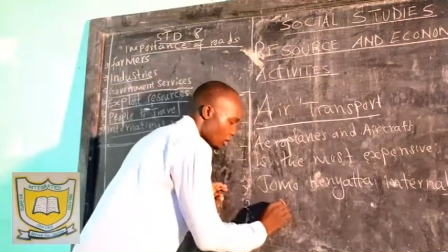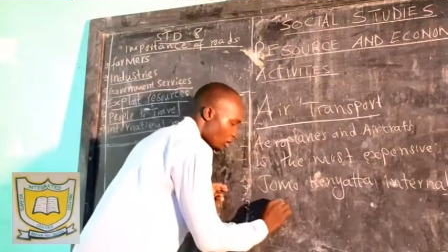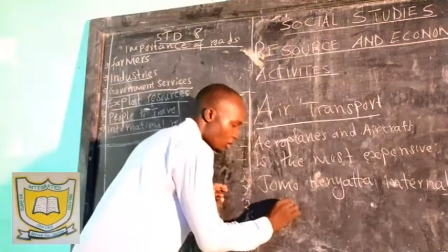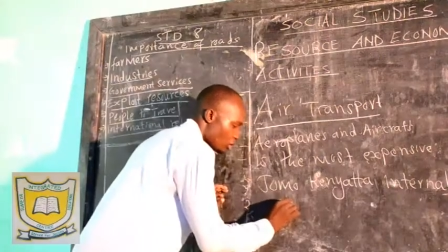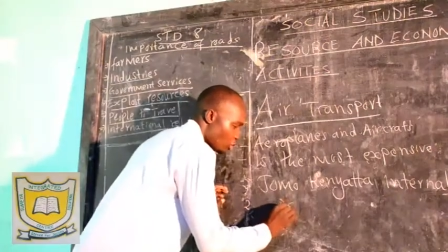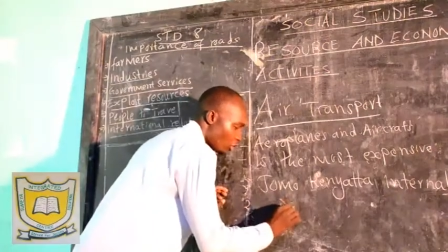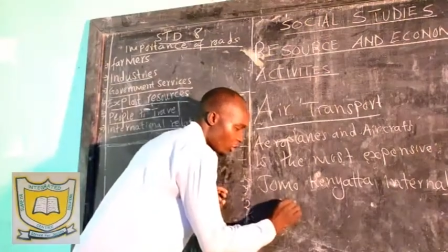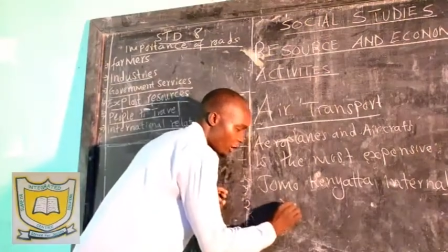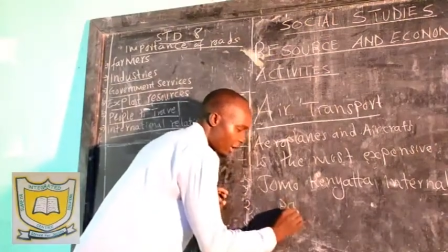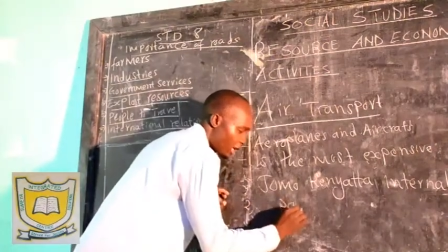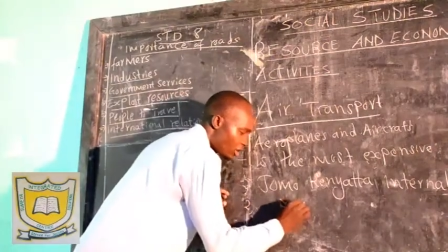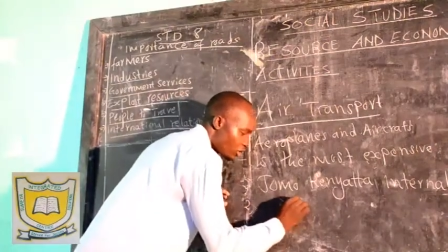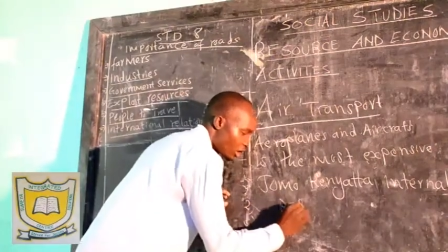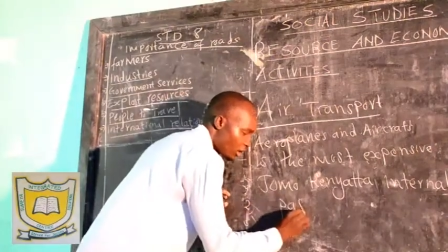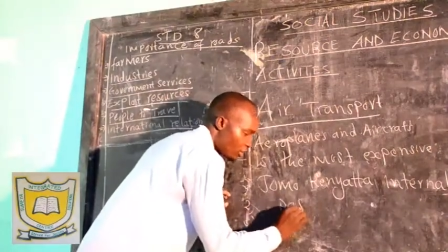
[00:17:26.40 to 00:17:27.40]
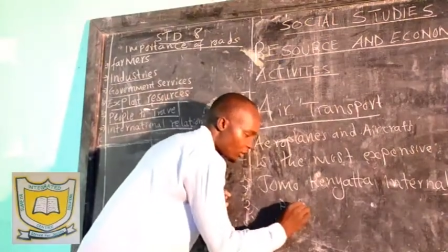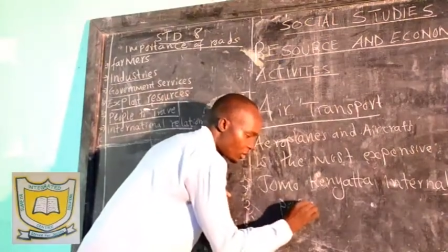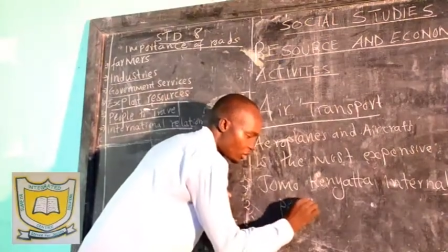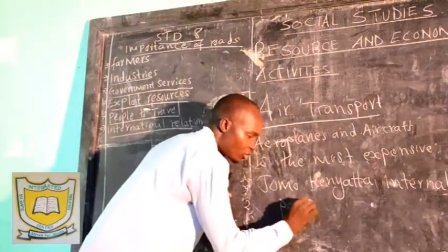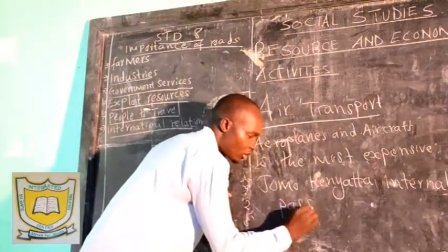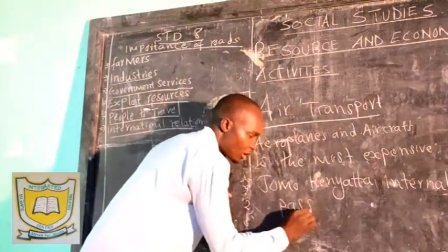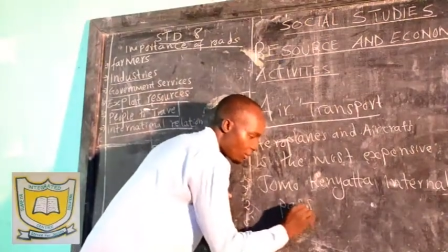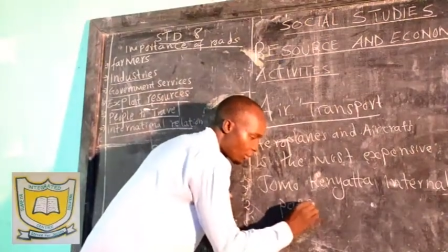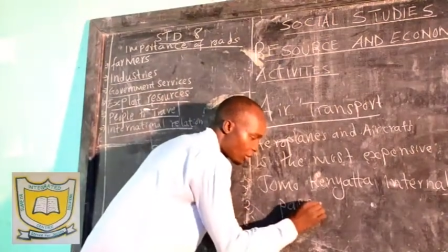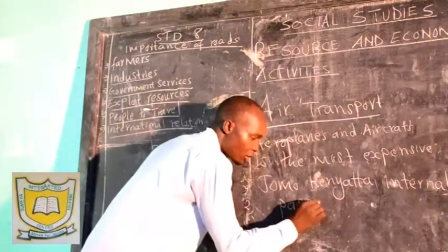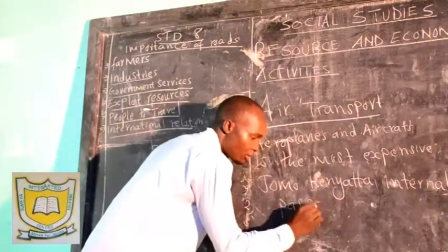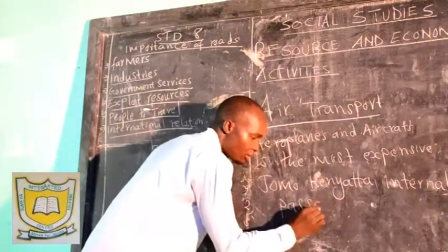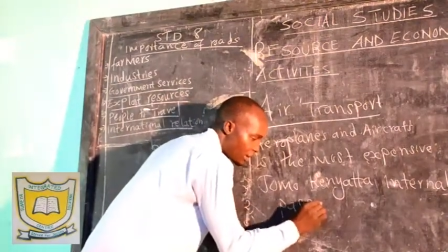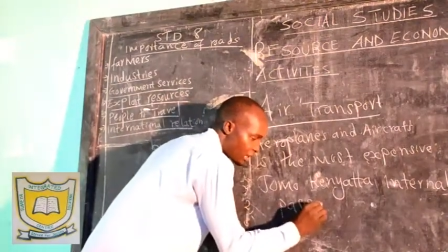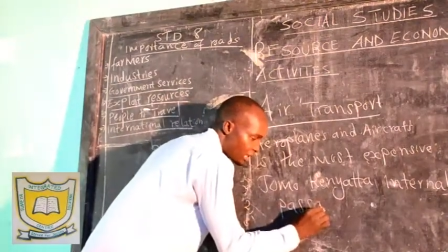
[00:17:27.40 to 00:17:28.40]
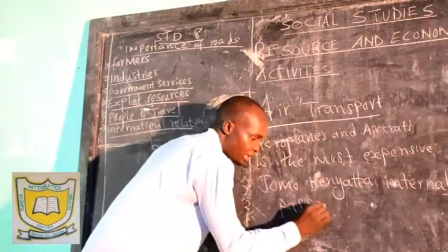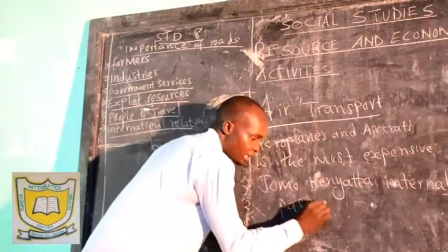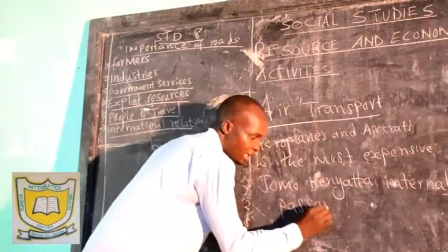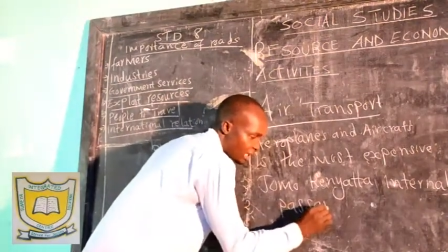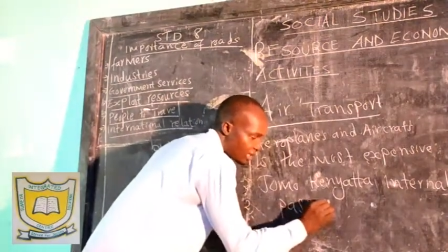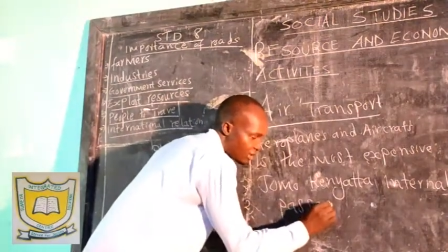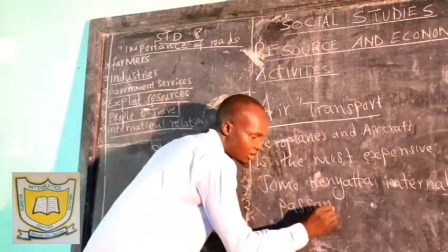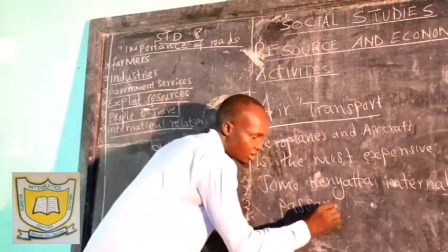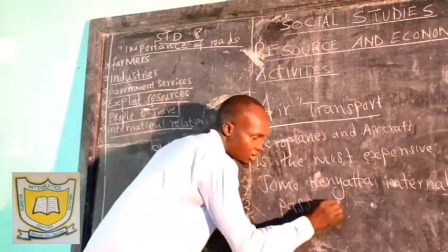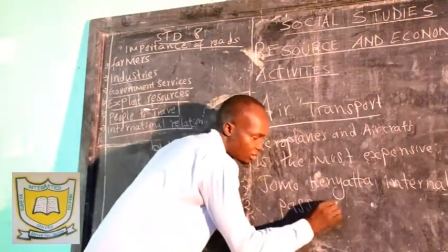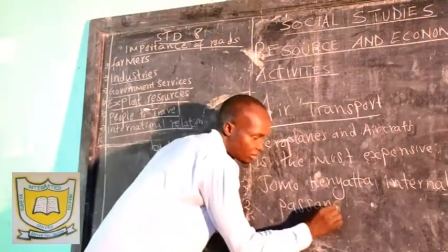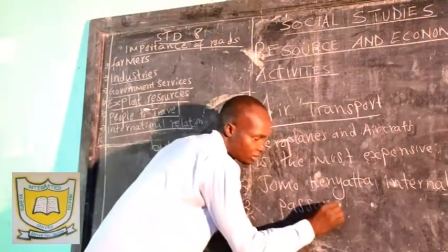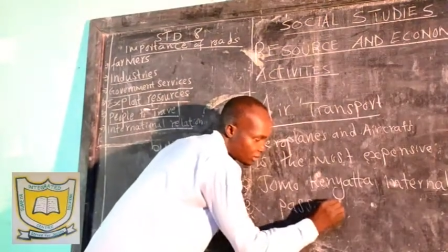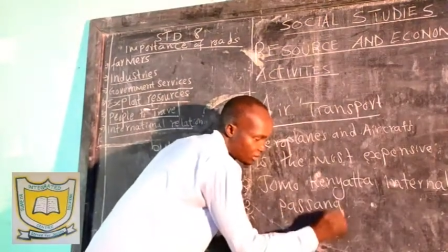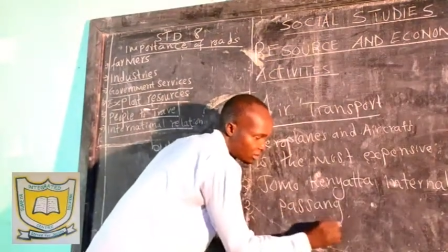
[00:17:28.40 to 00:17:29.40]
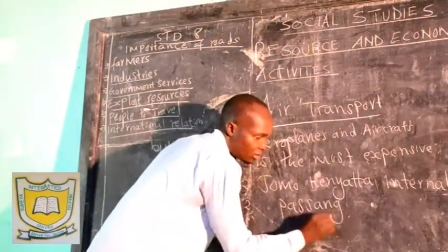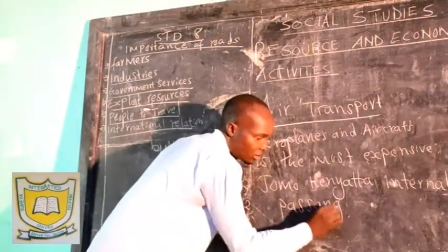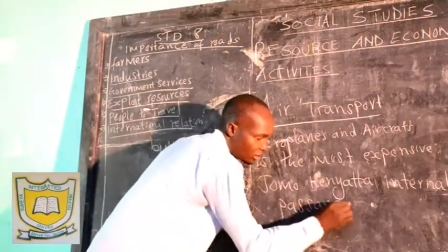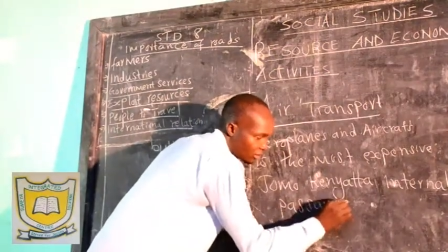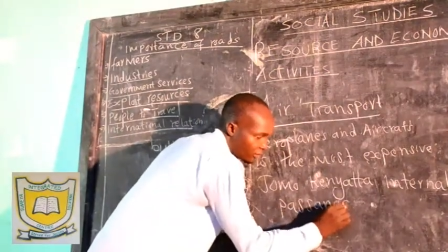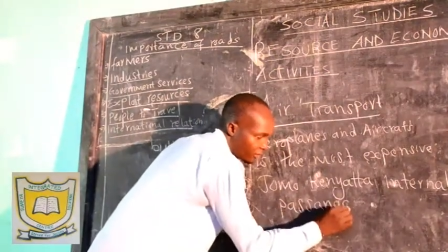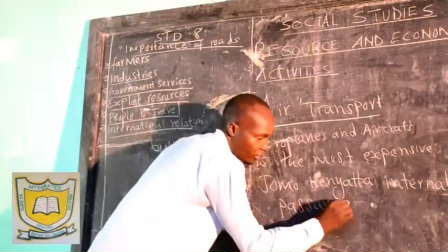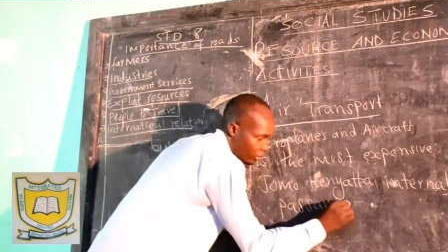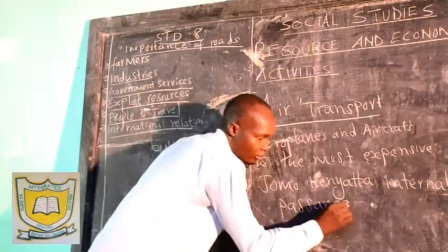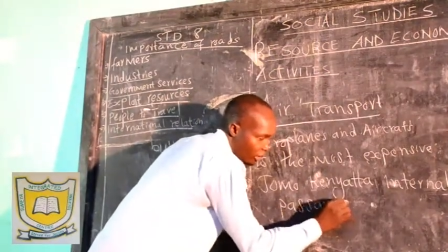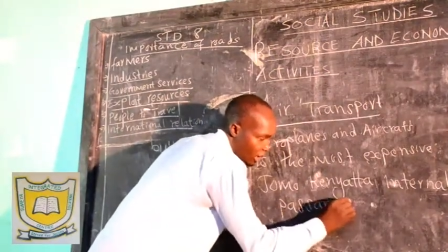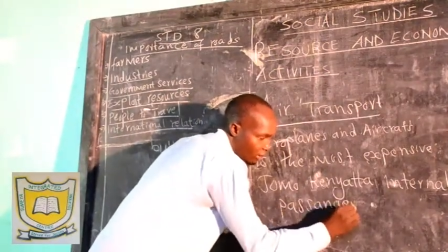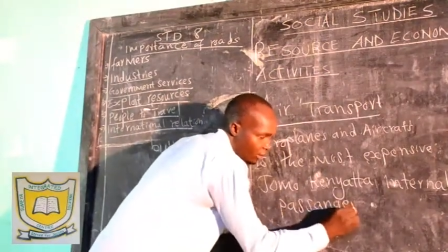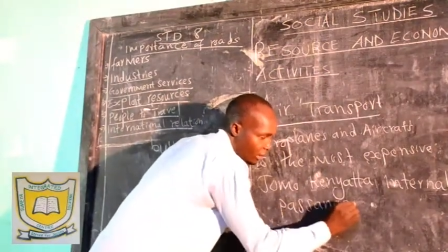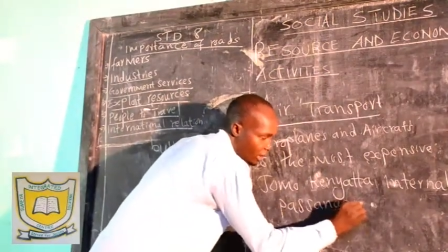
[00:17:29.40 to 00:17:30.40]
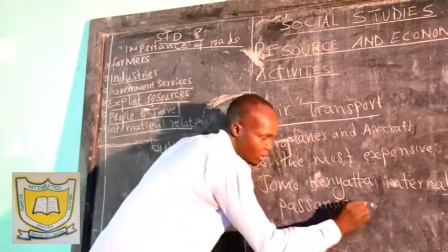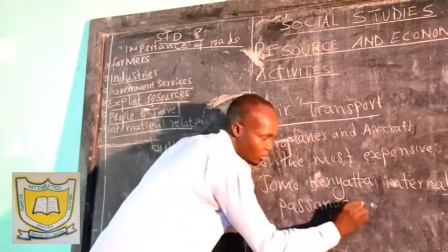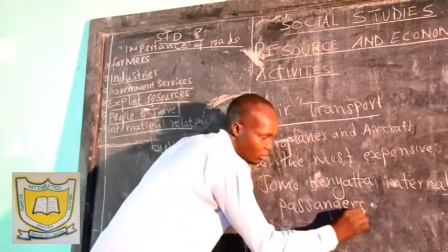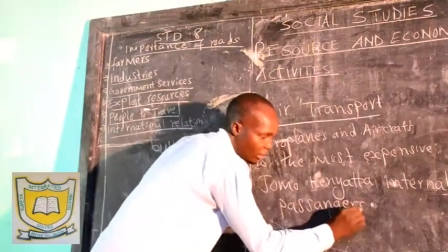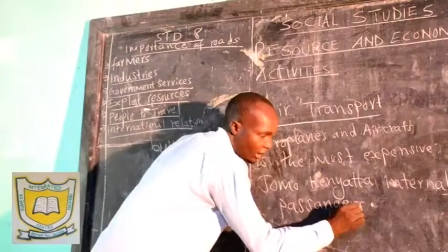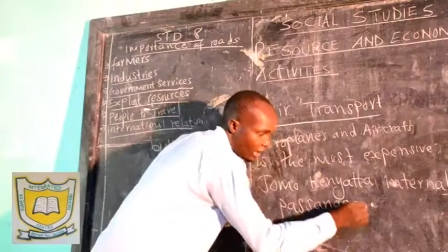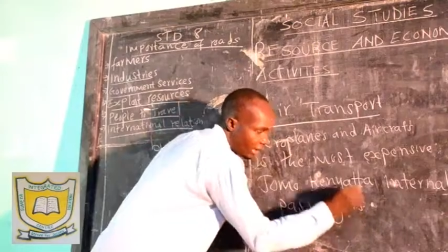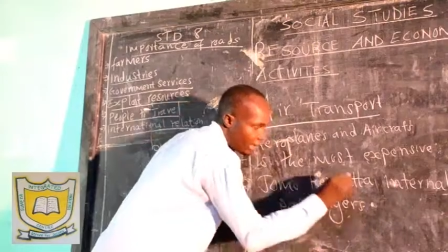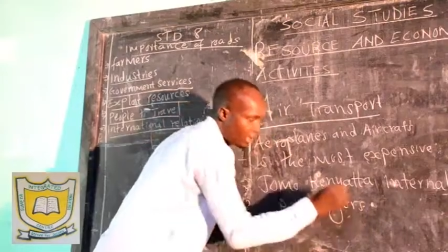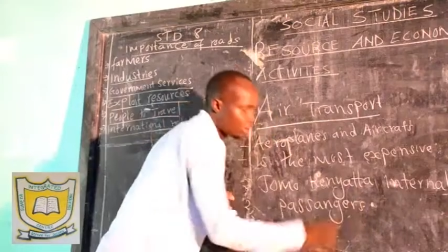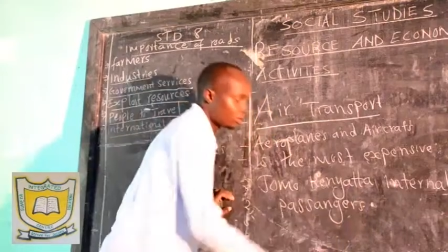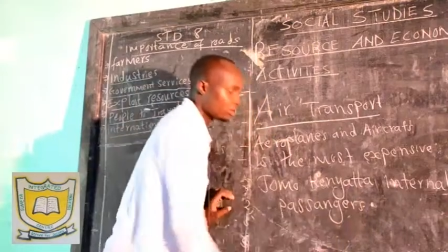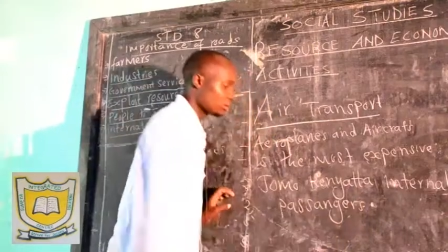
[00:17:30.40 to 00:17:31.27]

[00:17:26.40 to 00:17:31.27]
So air transport passengers from one place to another.